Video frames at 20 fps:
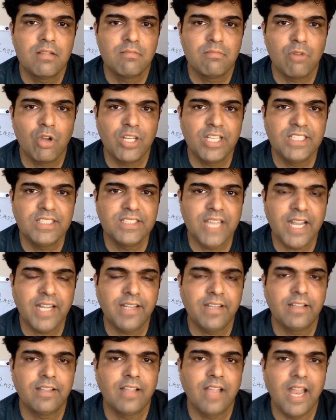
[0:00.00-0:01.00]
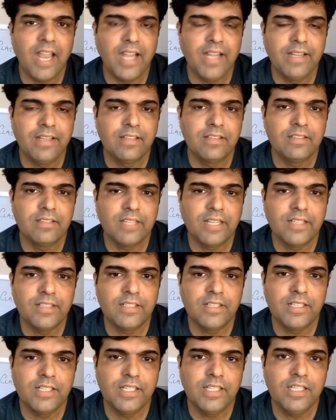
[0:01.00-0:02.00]
morning chat at
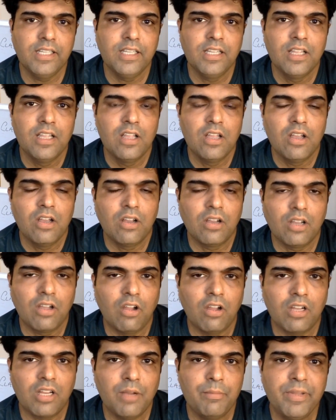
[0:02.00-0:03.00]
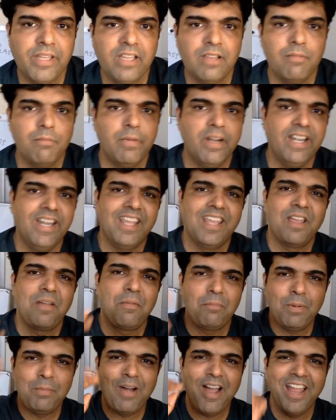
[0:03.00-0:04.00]
10:30 on coming Monday.
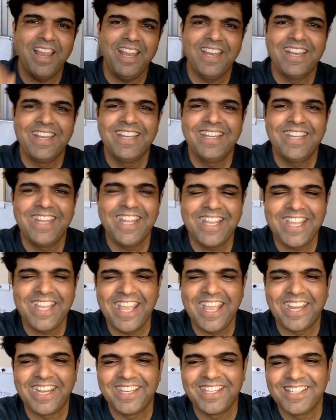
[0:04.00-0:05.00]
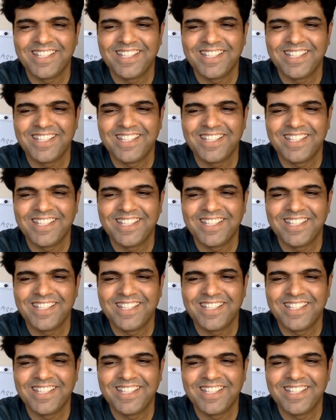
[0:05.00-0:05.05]
Bye-bye. Take care.